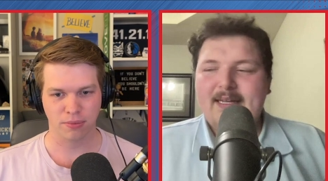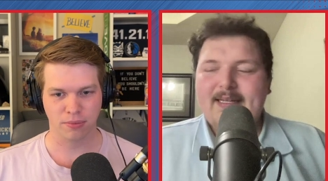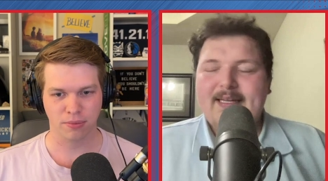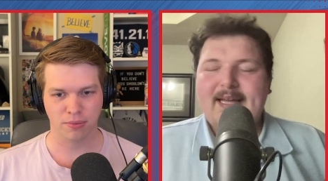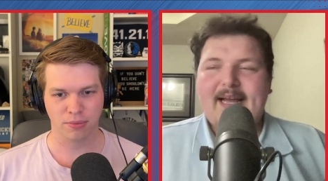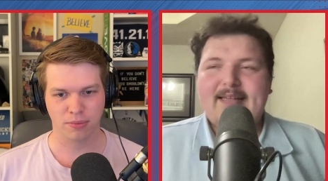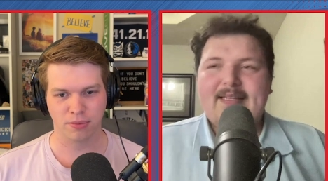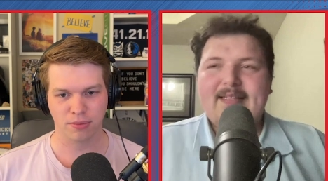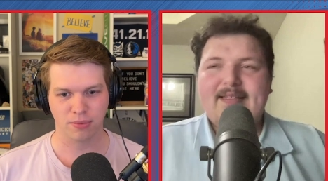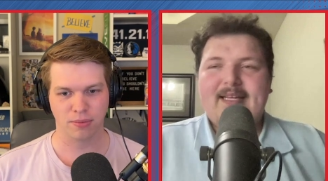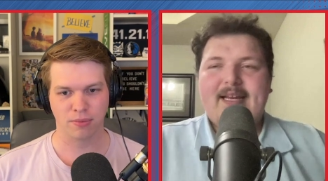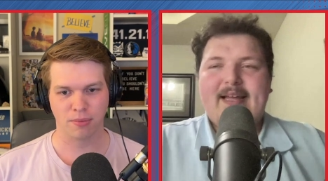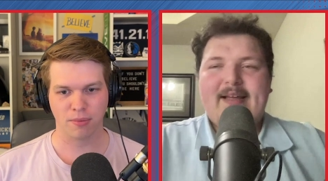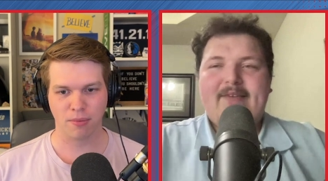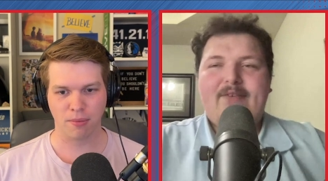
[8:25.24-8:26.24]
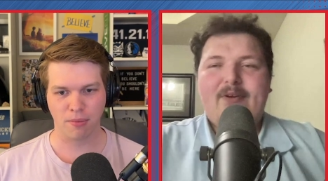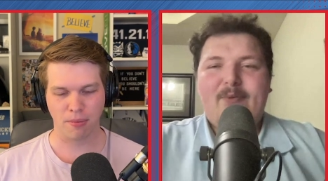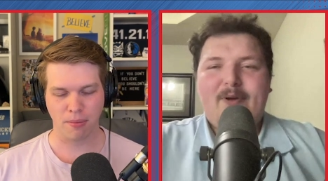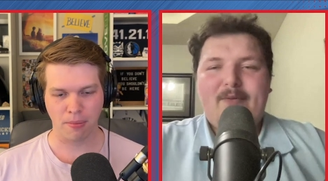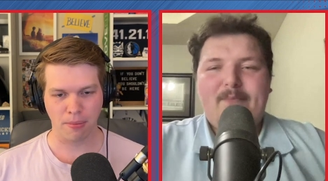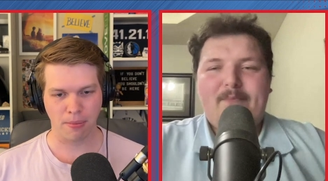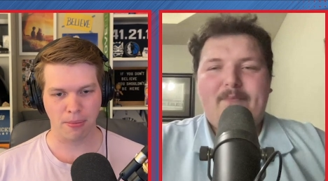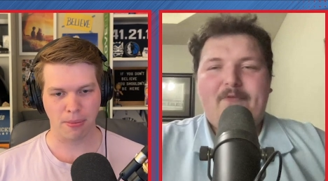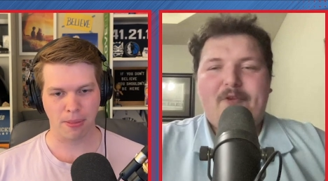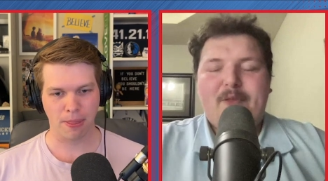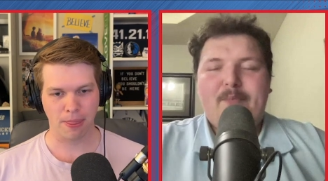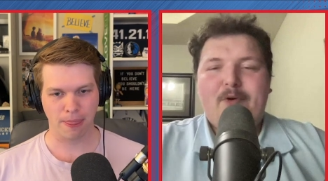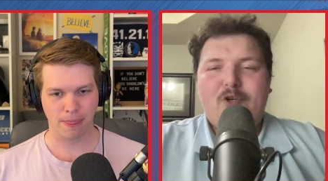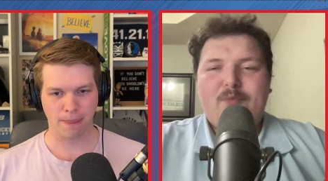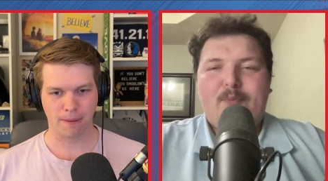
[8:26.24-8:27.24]
Speaker 1: Yeah, I think that everyone, for
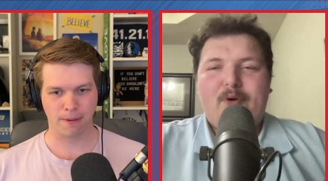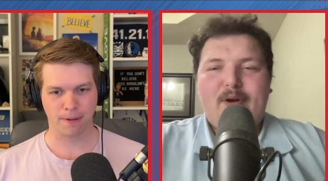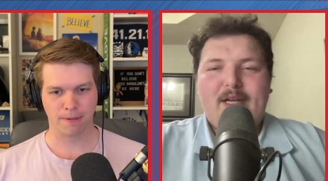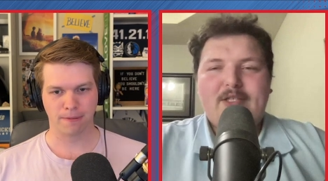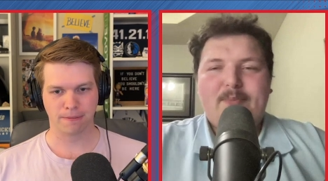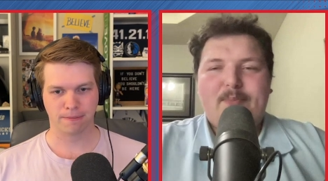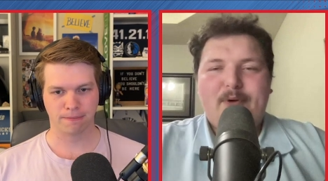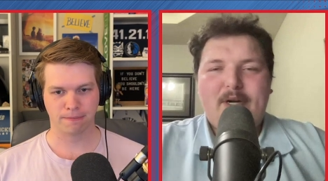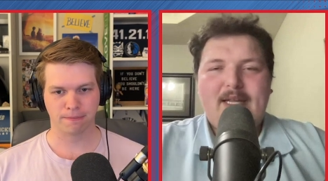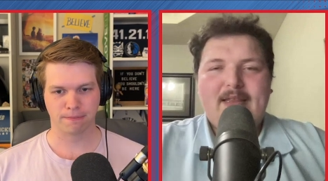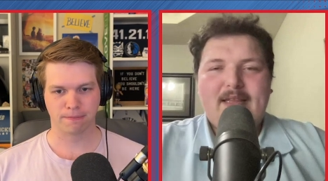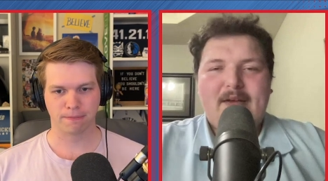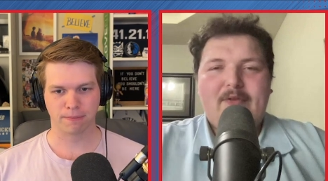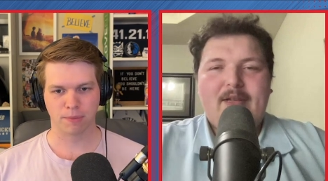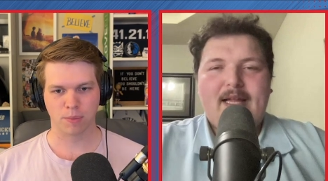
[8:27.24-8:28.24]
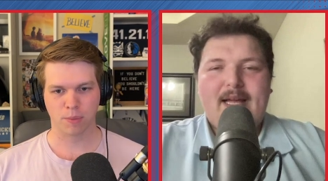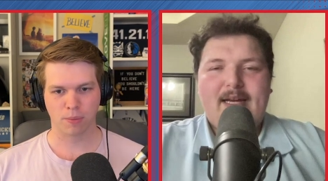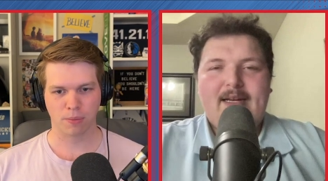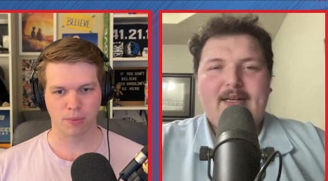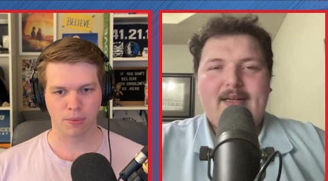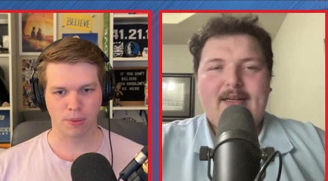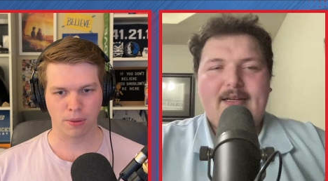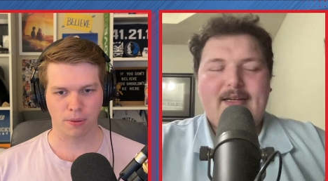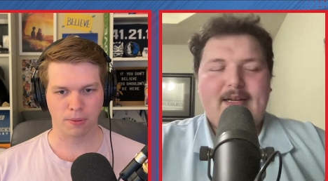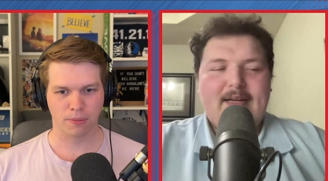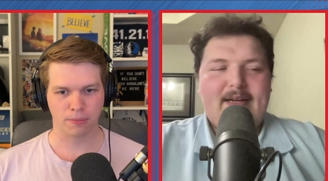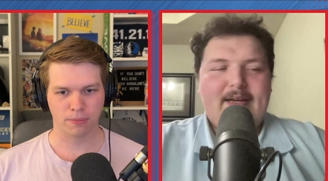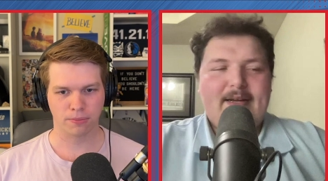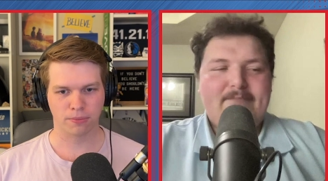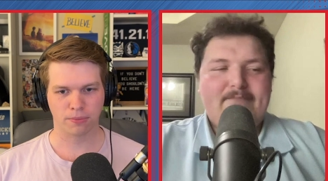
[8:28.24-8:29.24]
the most part, has a pretty level-headed
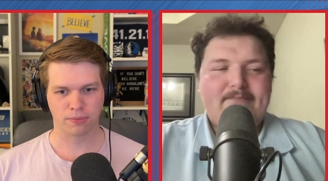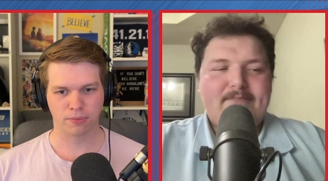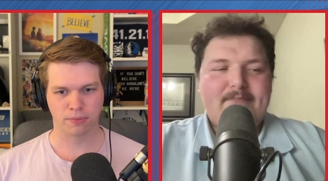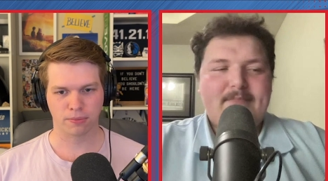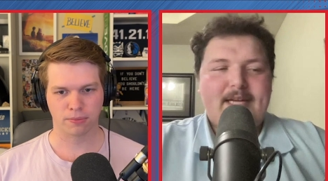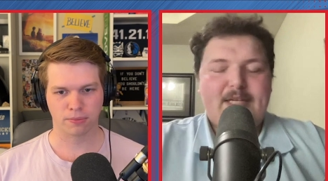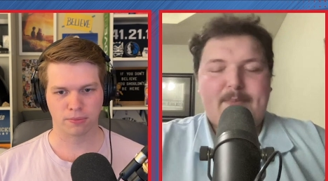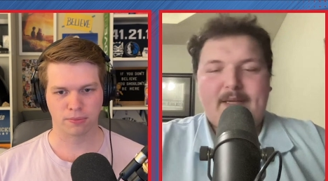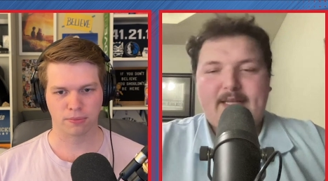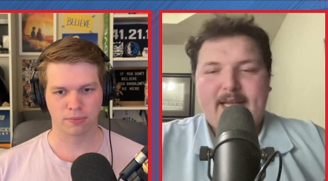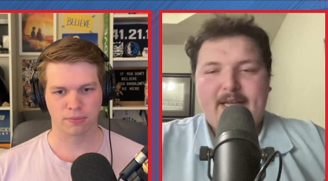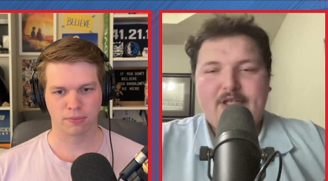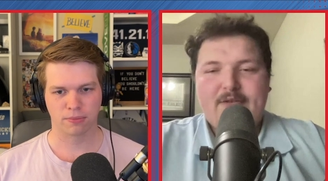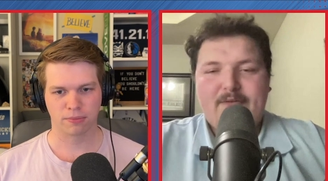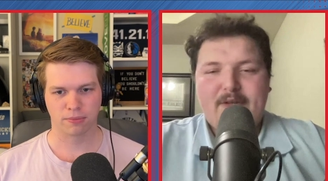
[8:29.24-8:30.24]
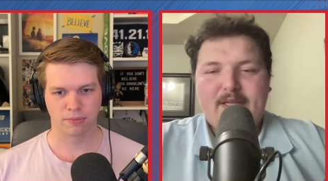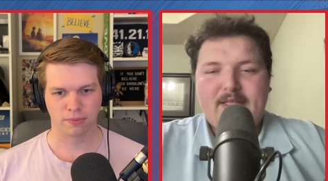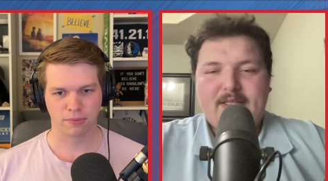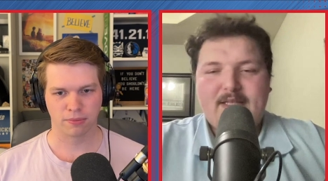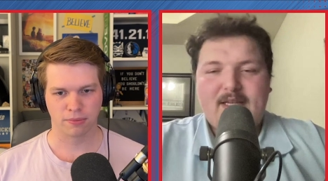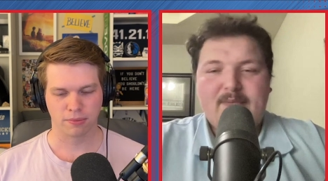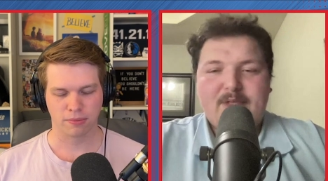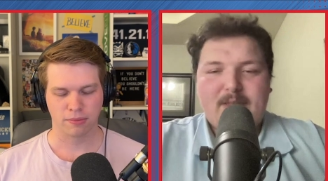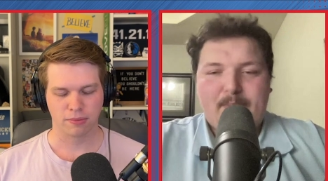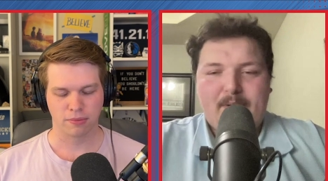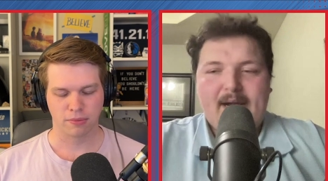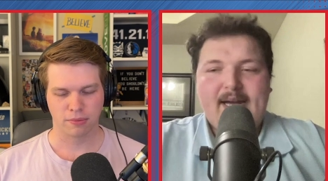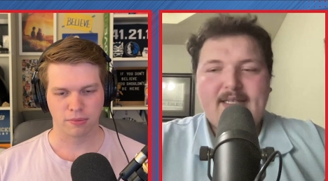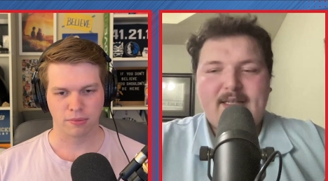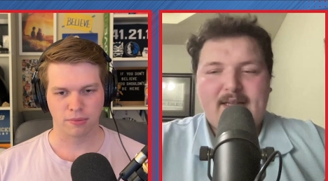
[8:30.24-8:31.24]
Uh, expectation for this team,
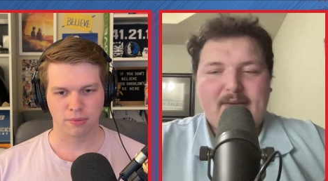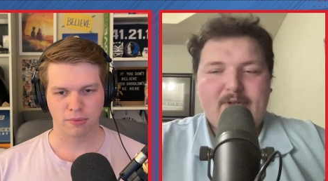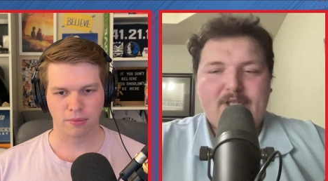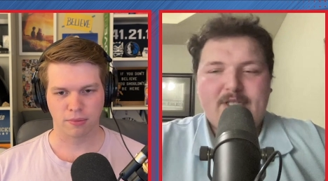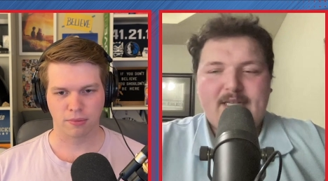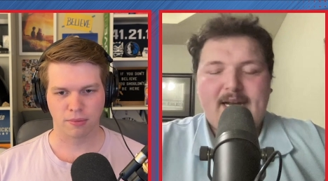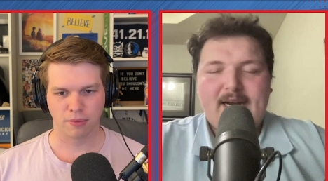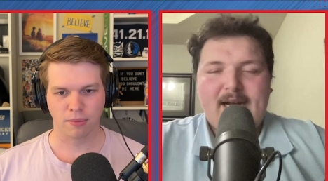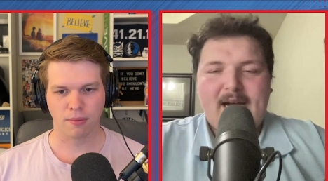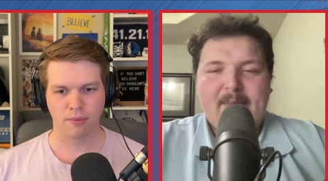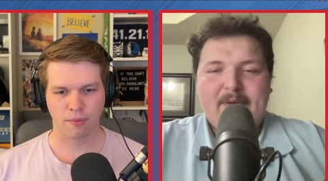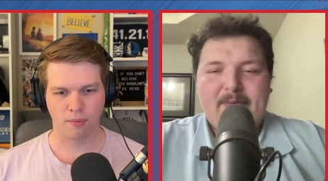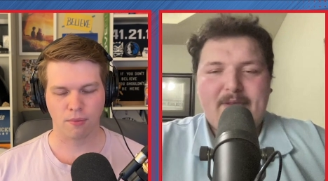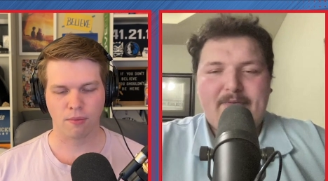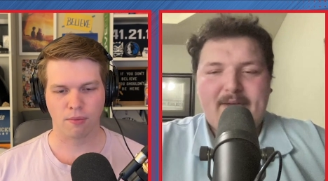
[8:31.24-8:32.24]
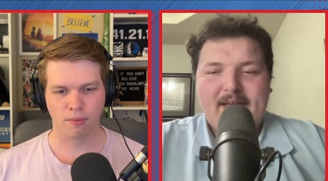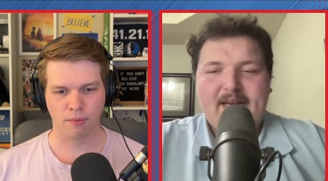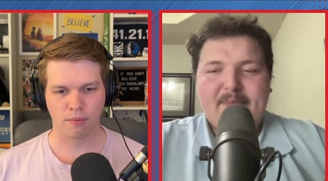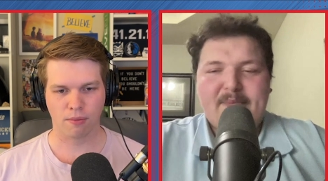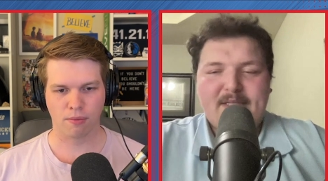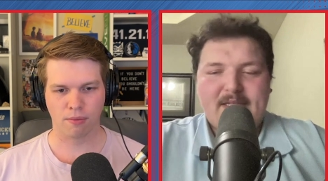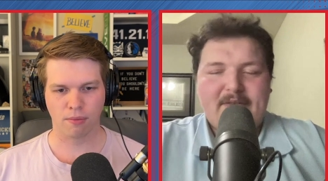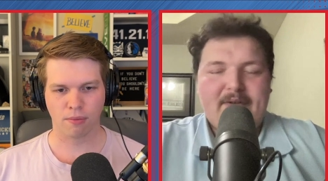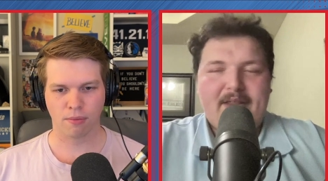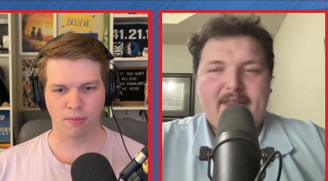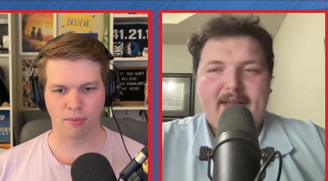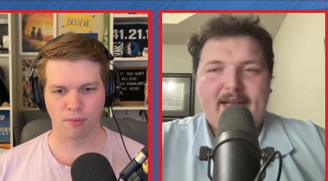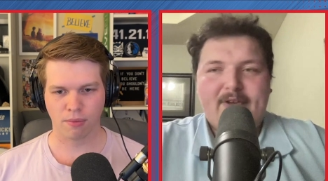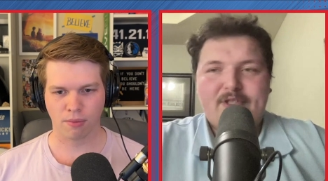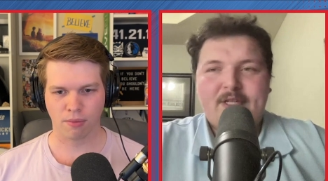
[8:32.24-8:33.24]
surprisingly, which is not common with fandoms and
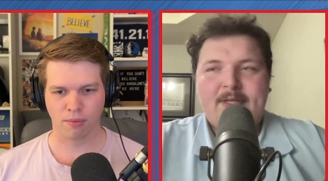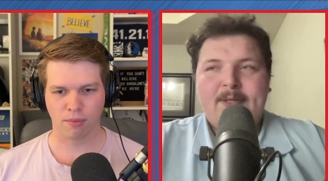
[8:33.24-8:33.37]
everything else.